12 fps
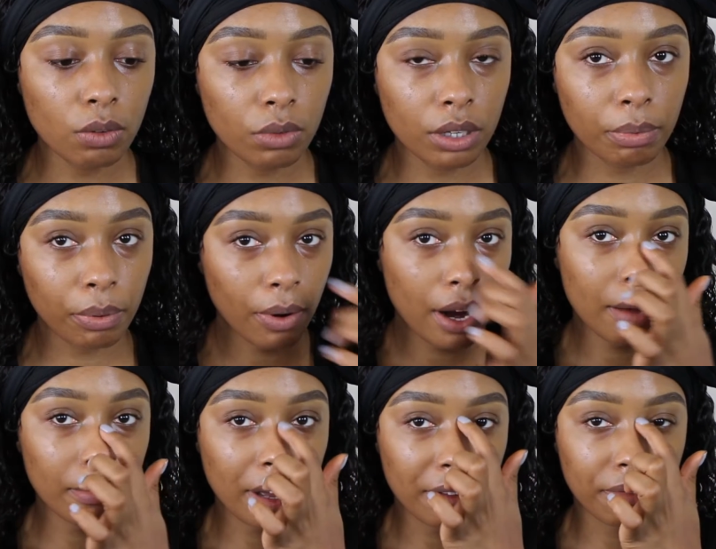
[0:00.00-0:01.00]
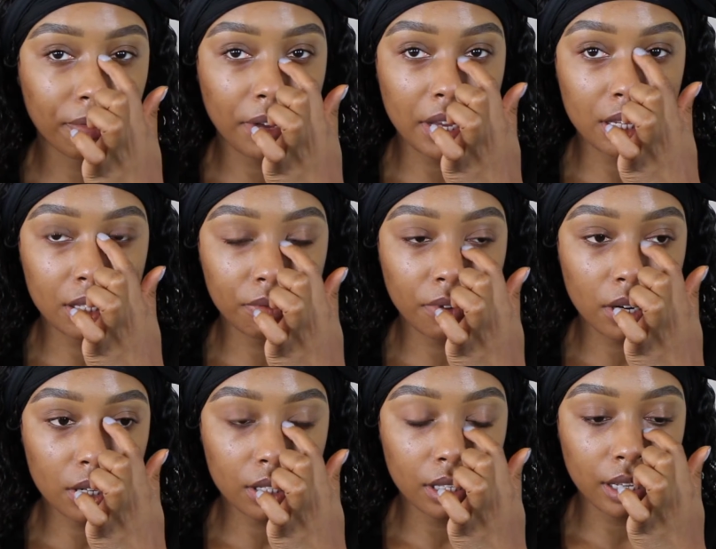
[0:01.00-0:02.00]
of want to prime my face
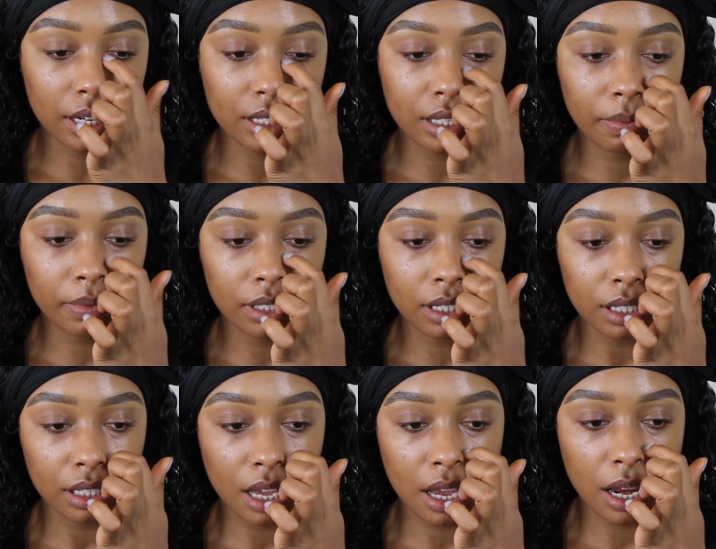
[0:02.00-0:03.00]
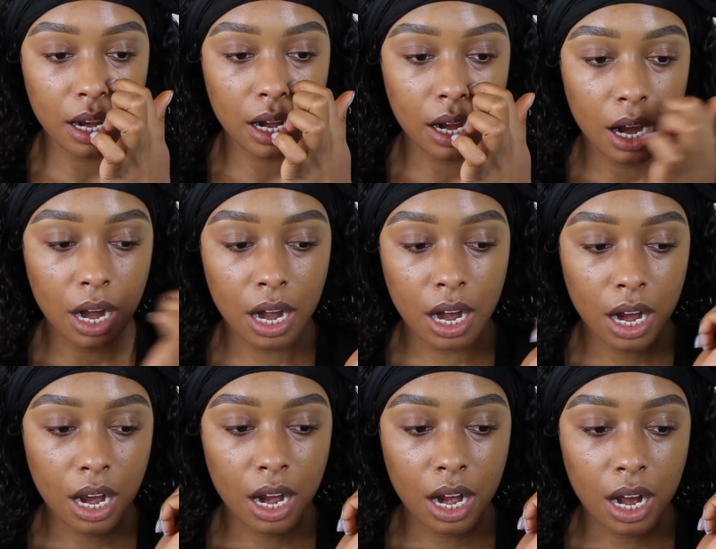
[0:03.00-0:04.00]
first and let it seep into the skin,
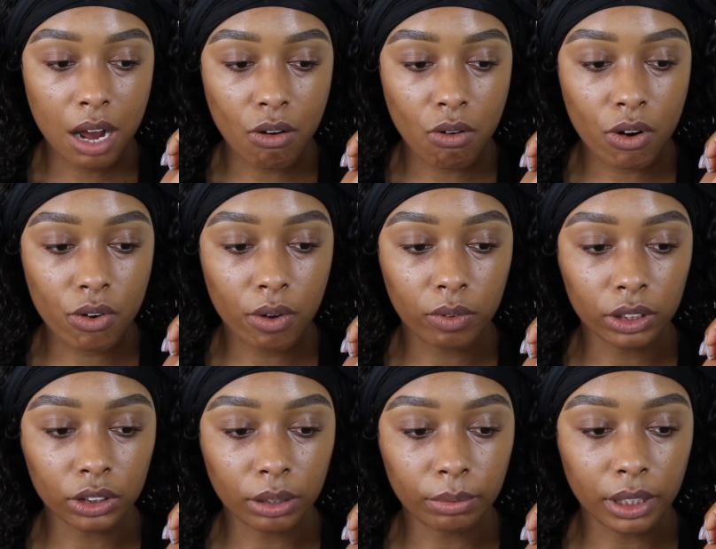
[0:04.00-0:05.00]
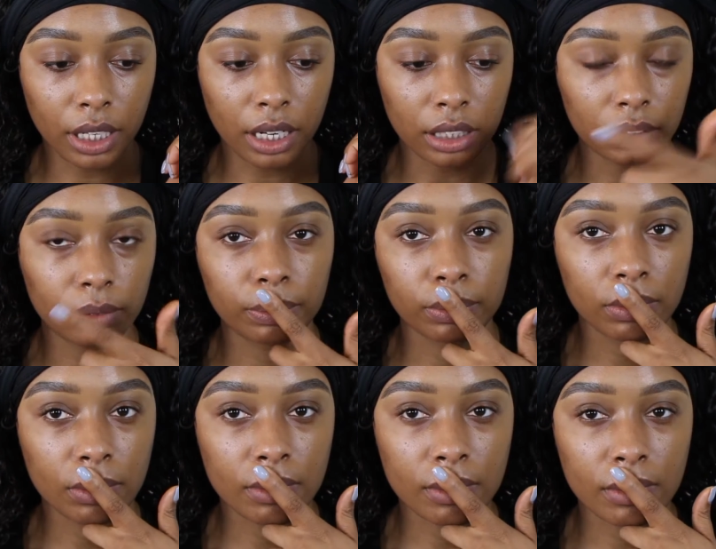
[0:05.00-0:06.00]
or do I want to jump in the eyes?
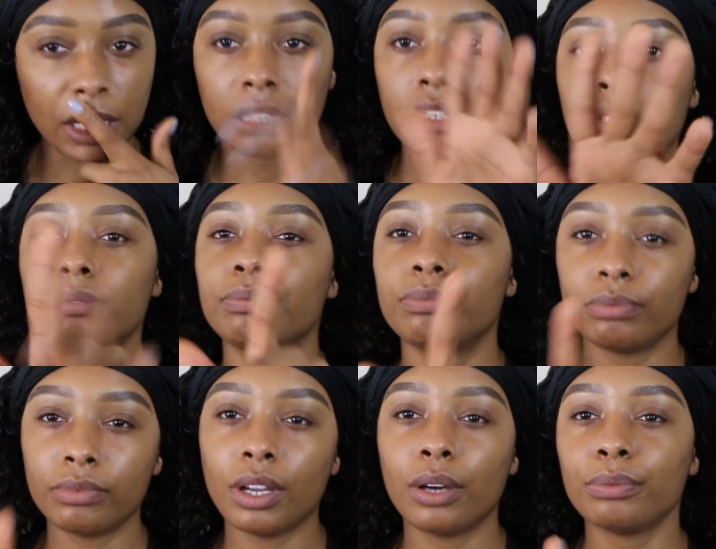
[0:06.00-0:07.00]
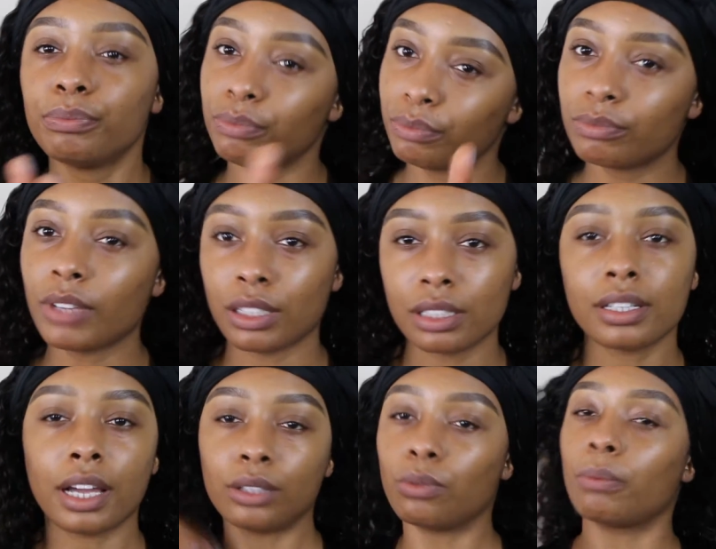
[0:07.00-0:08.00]
No, that's
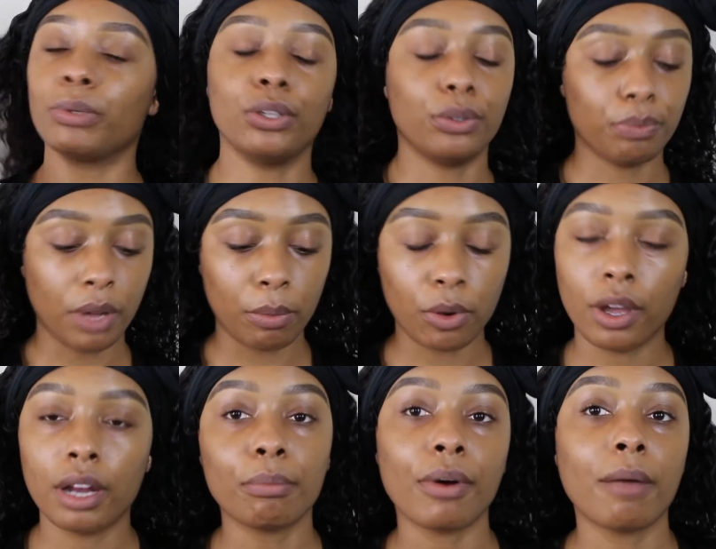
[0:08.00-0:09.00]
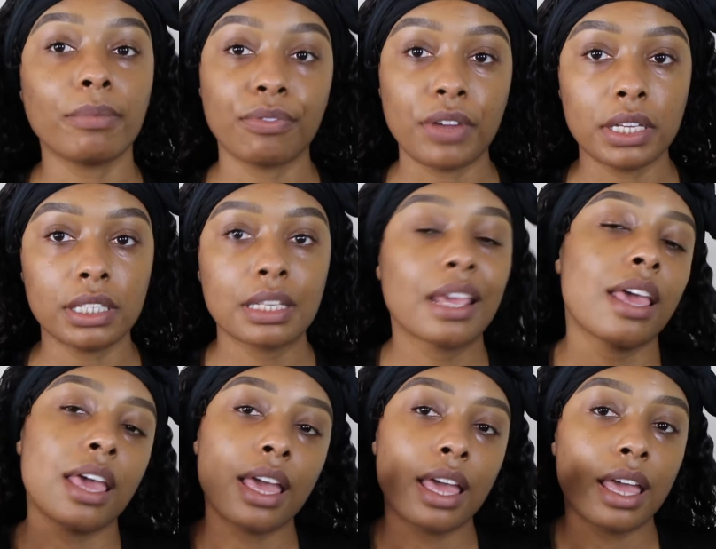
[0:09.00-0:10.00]
exactly what I'm gonna do. I'm gonna go ahead and prime the face,
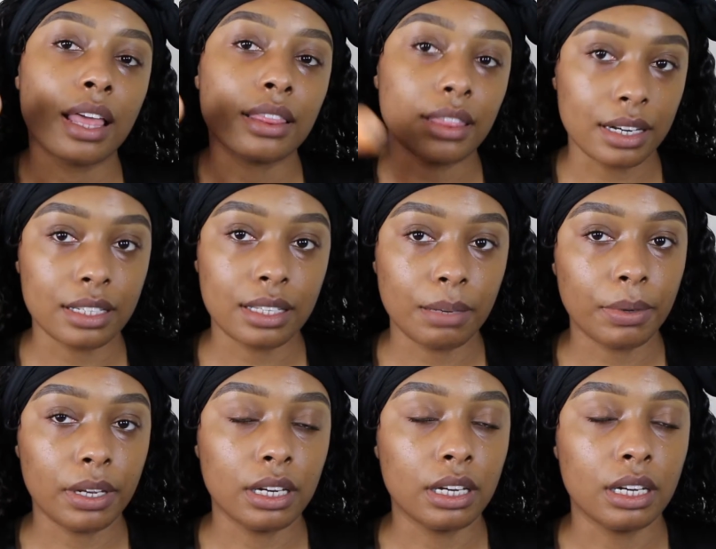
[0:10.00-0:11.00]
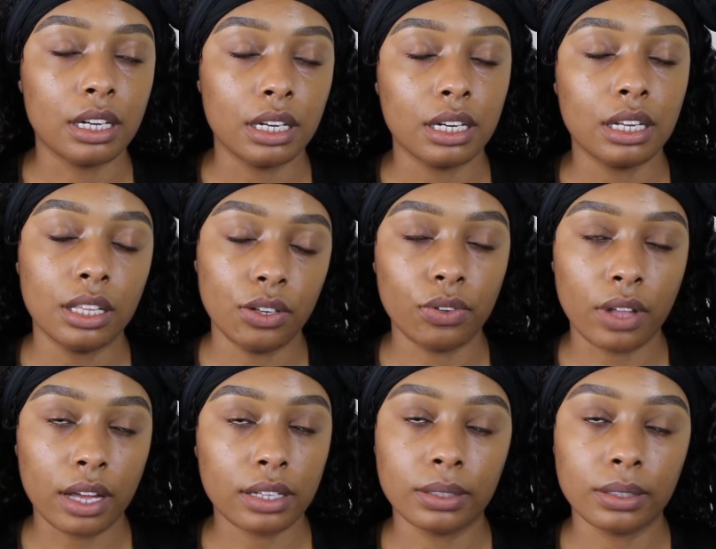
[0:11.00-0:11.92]
let it seep in, and do that.